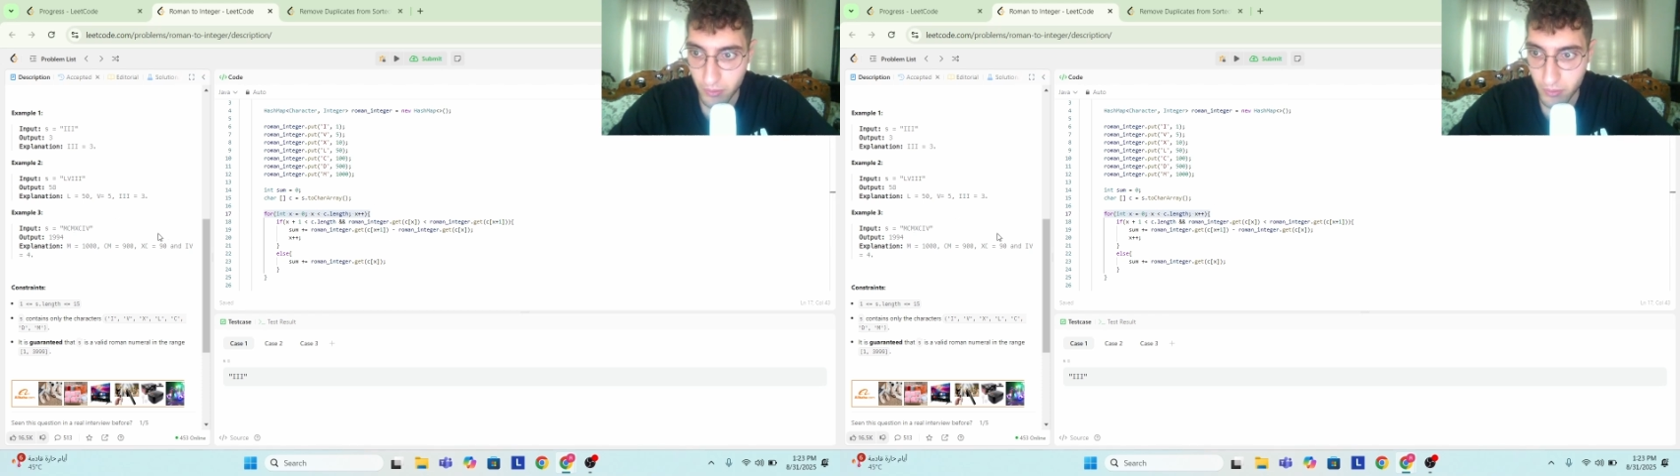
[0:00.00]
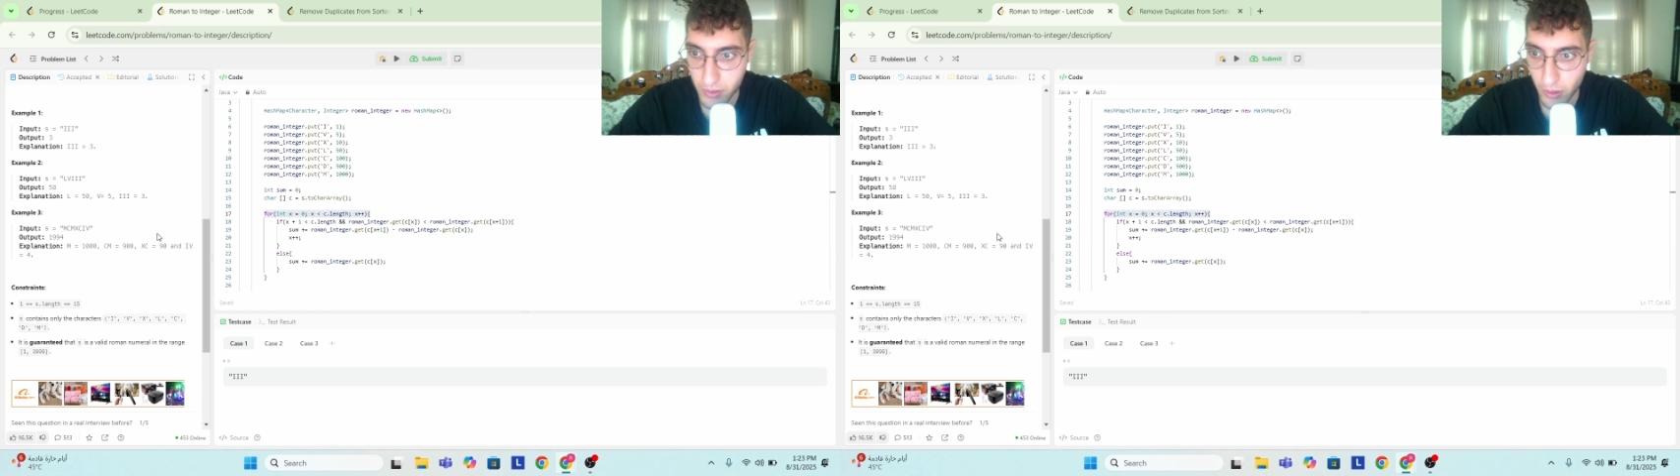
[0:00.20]

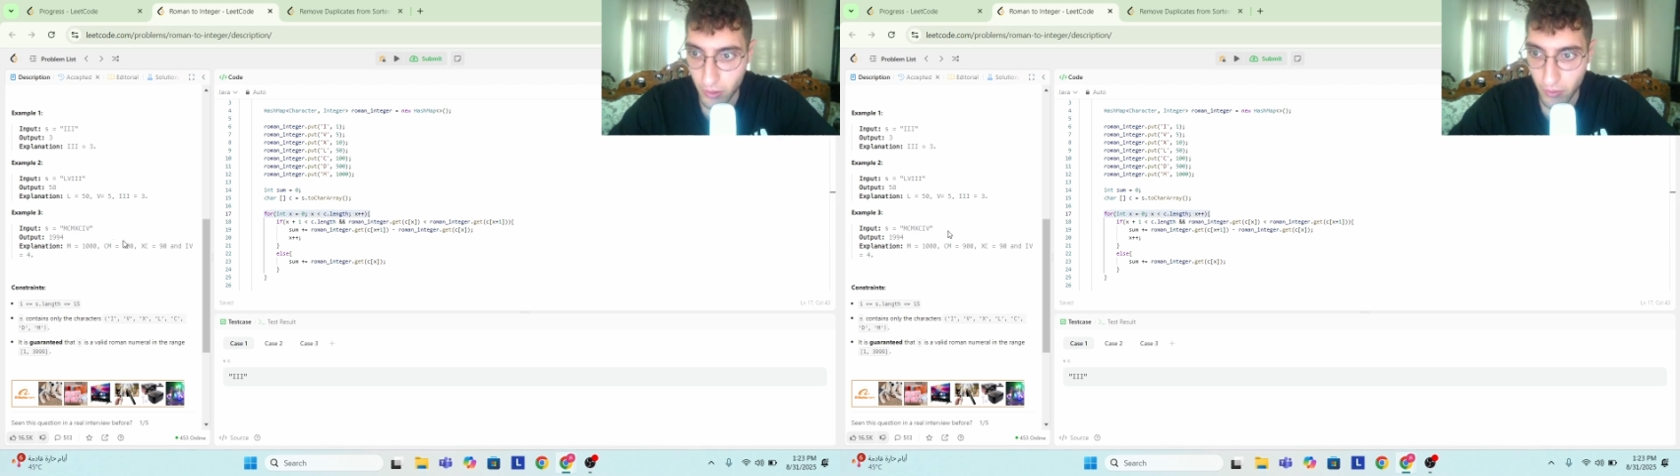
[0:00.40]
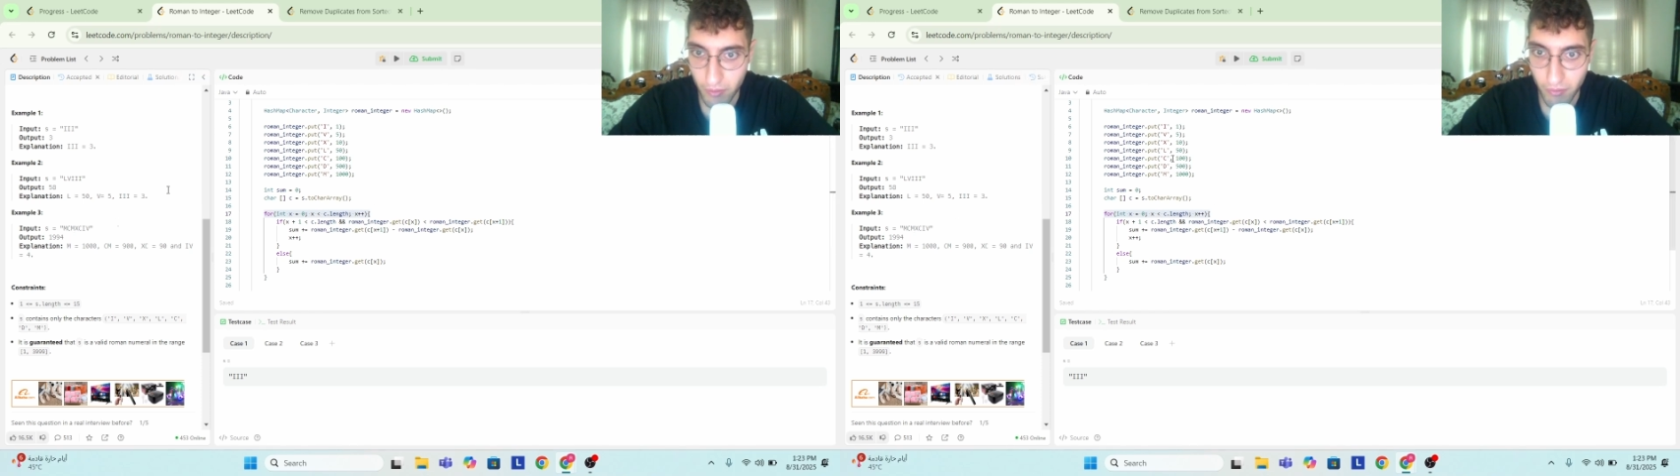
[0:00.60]
so
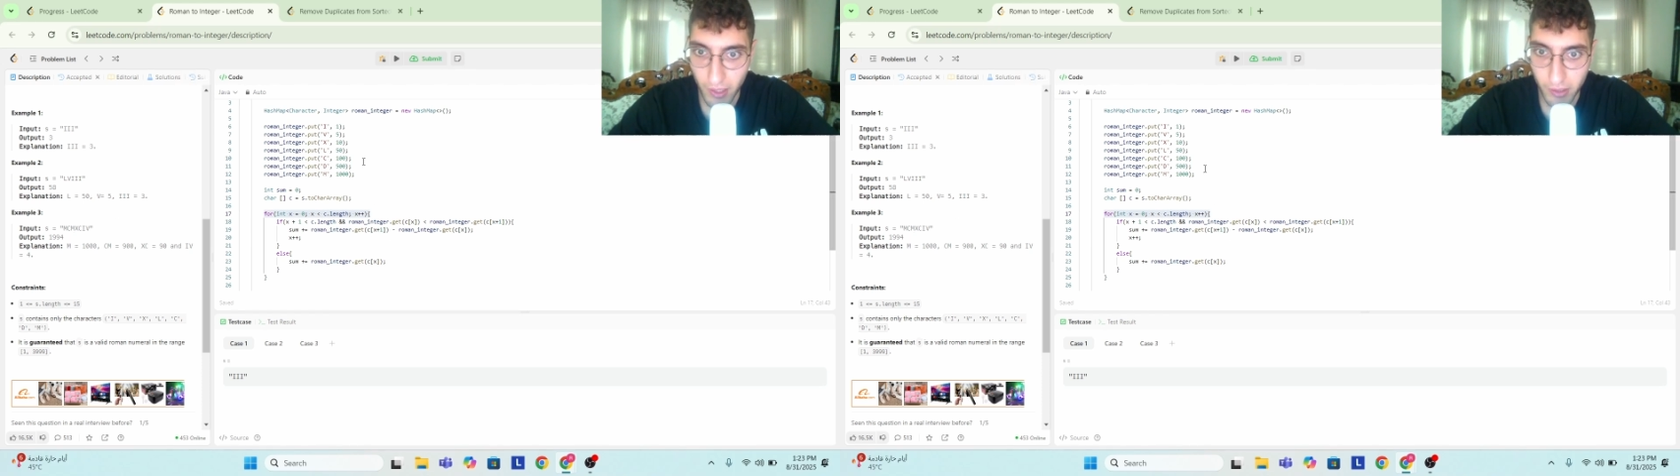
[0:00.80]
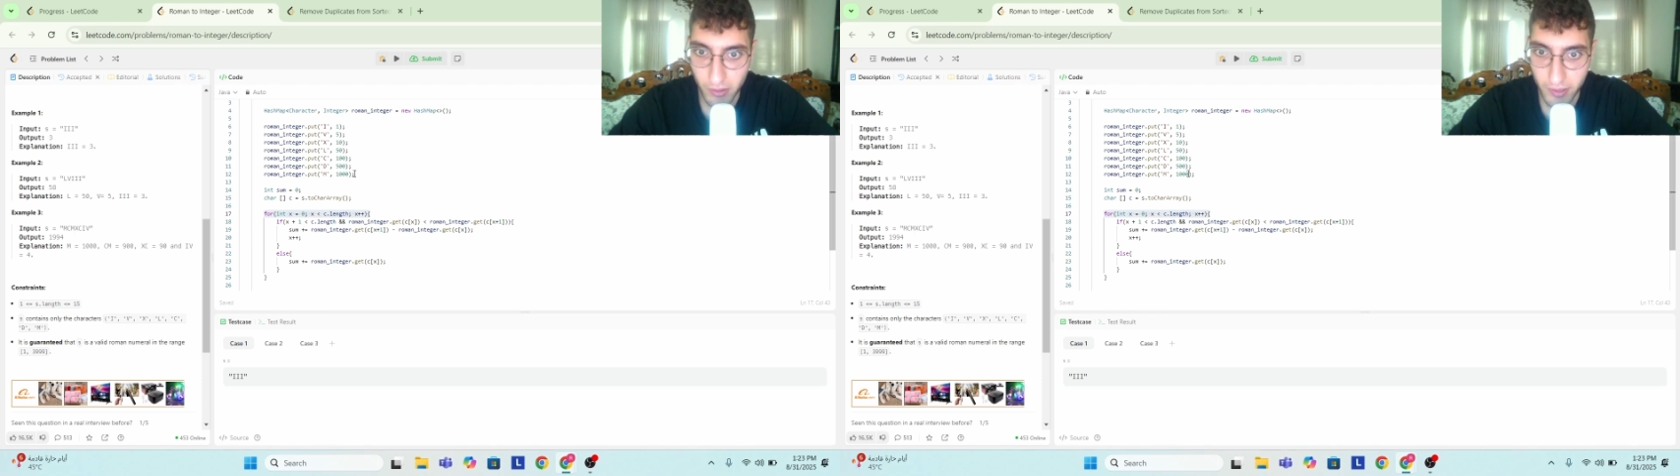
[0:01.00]
the
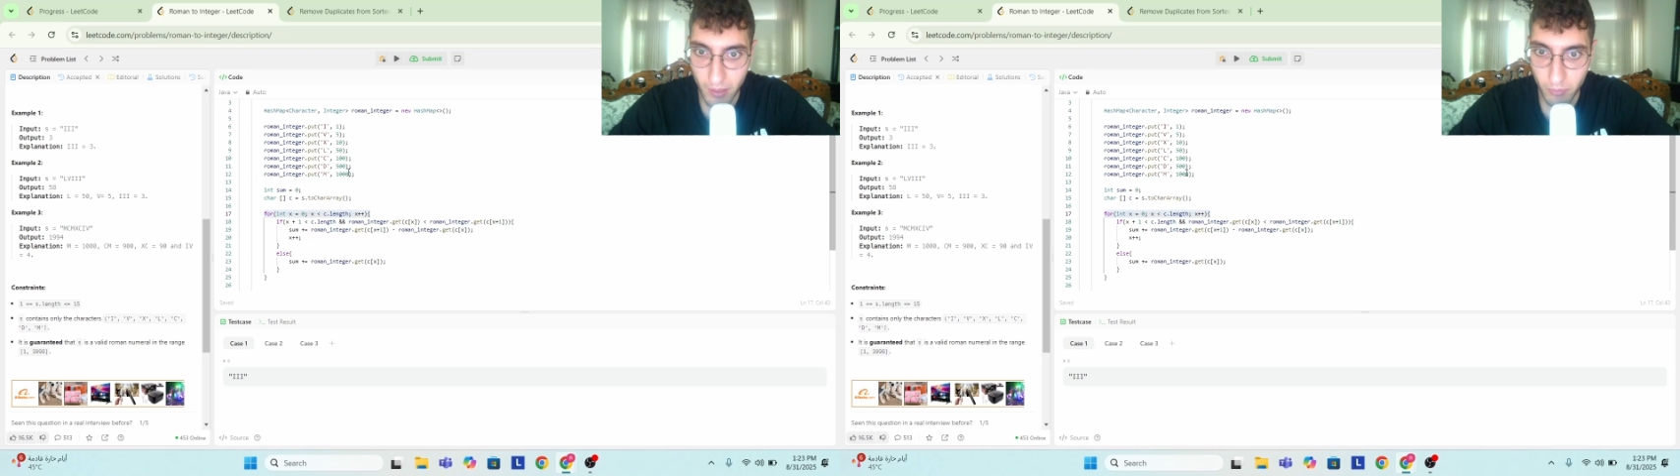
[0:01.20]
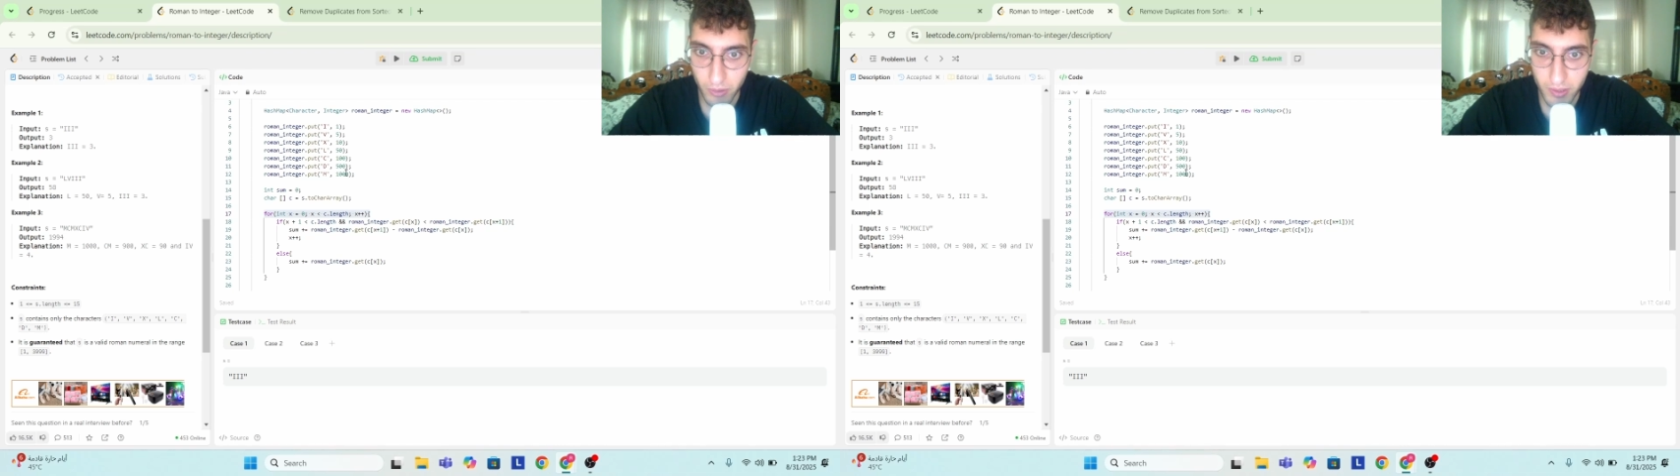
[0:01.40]
value at m,
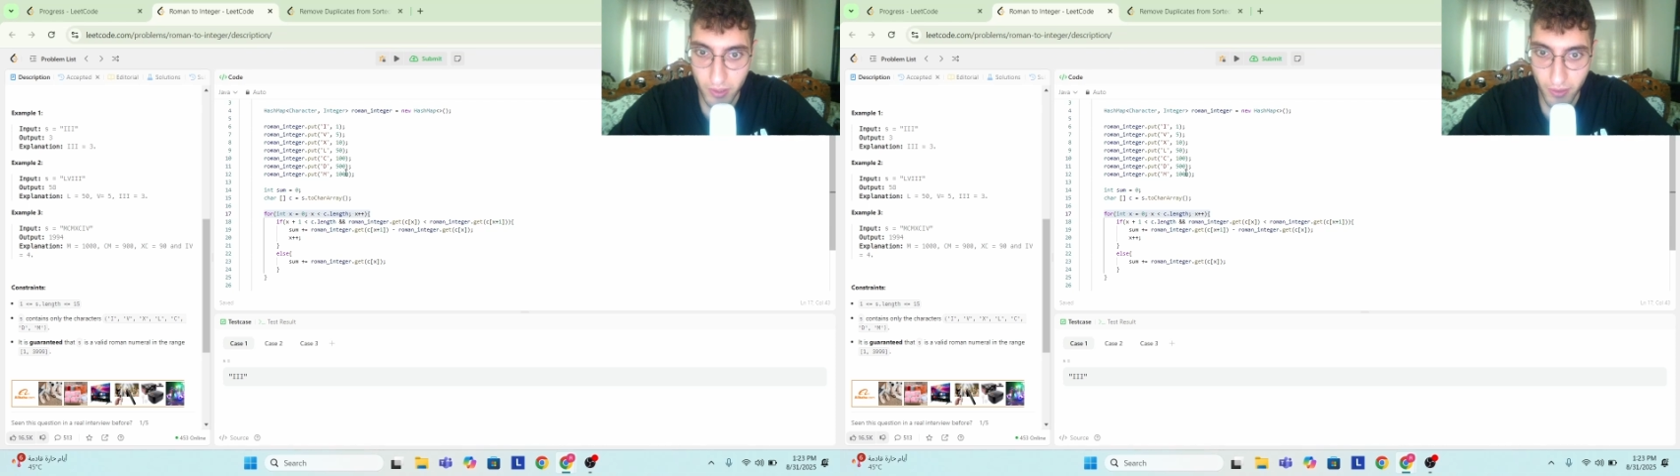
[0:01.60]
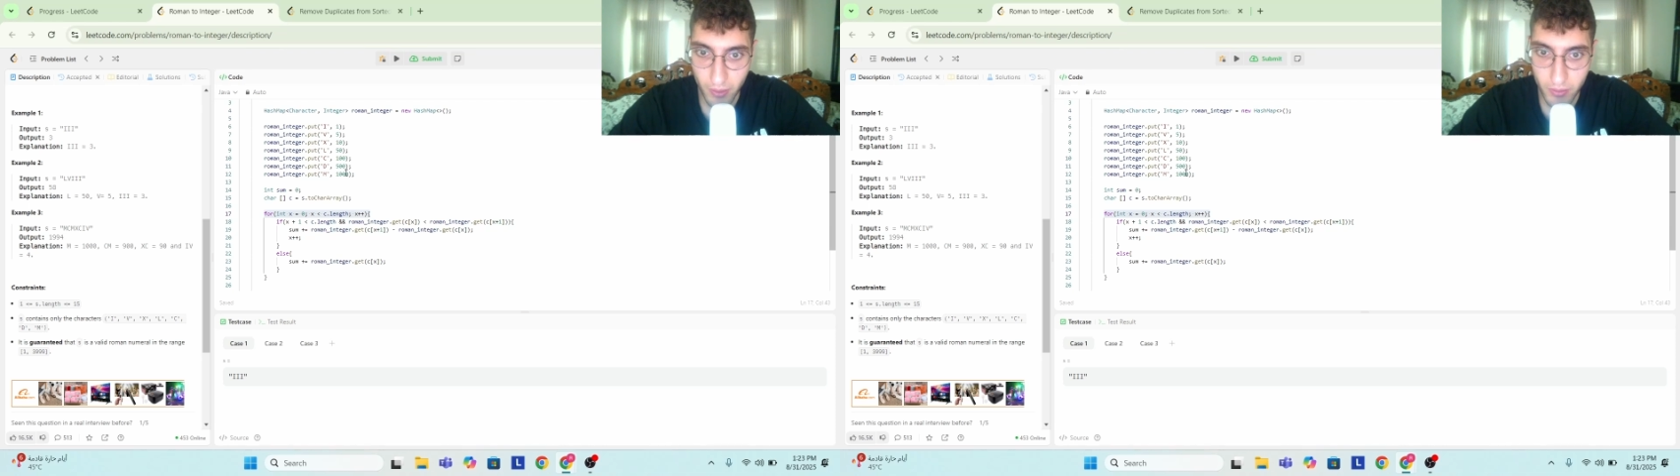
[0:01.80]
which is
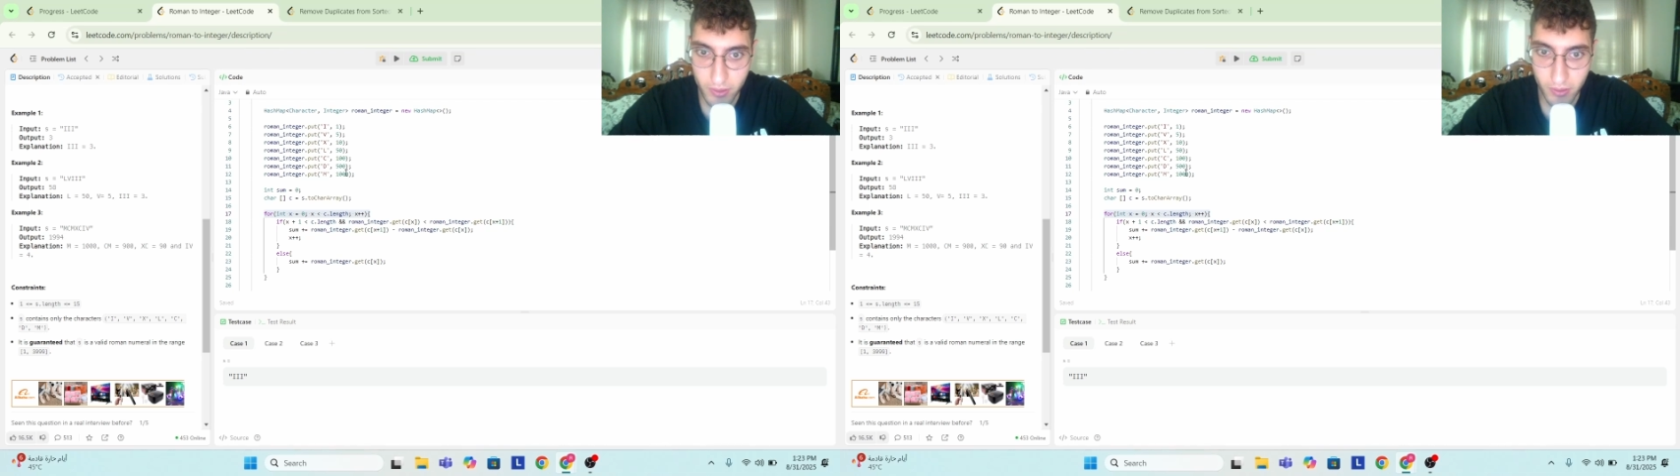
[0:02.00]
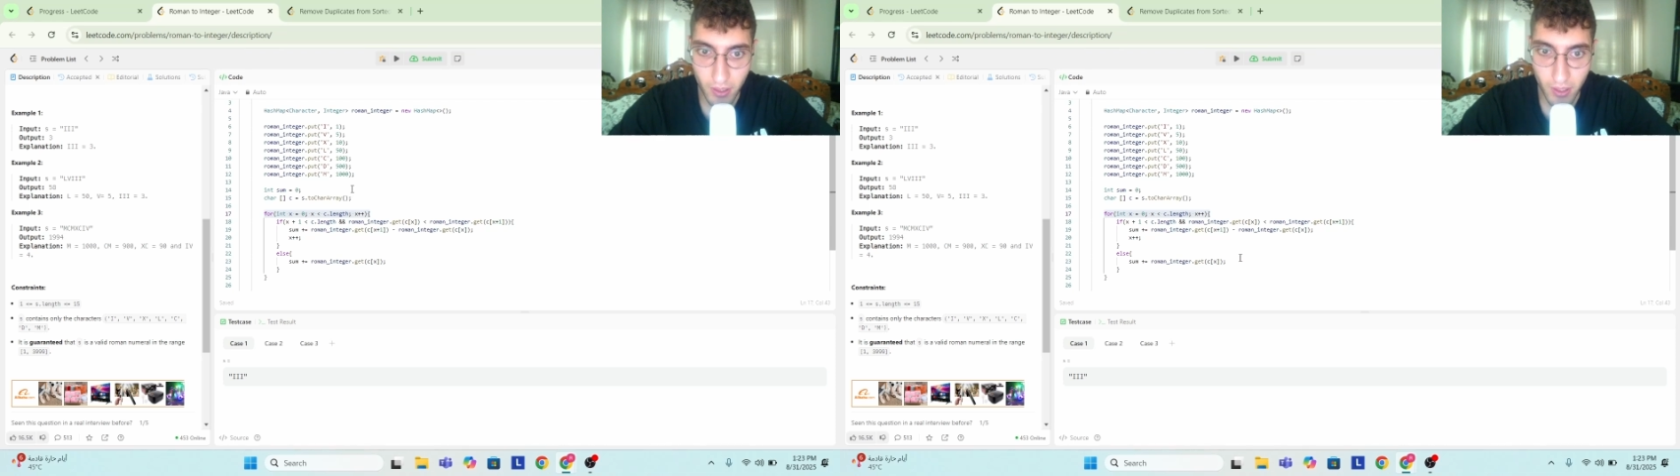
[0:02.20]
1000,